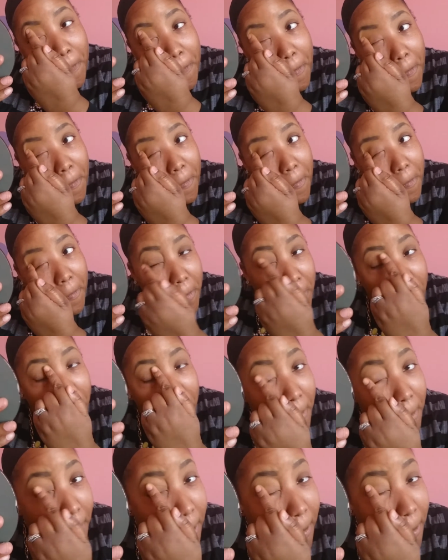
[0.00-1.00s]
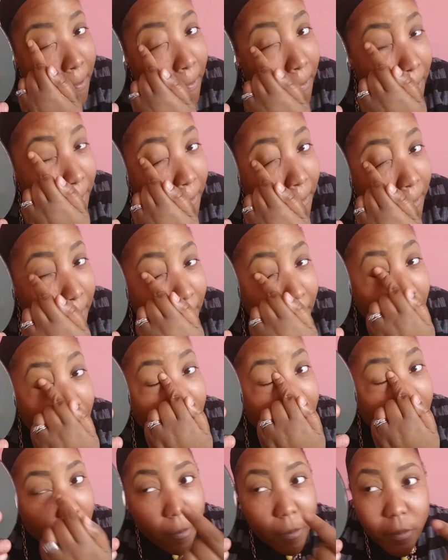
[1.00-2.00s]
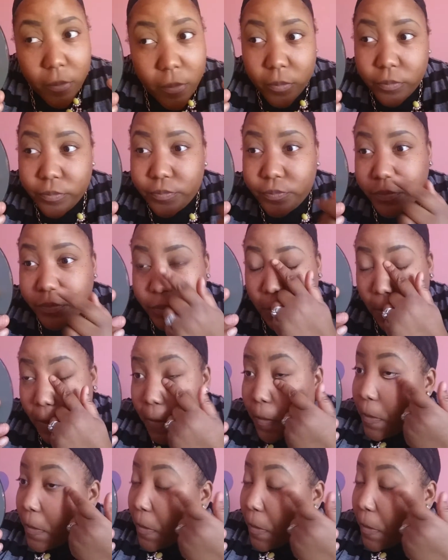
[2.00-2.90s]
clean before you do this to your eyes.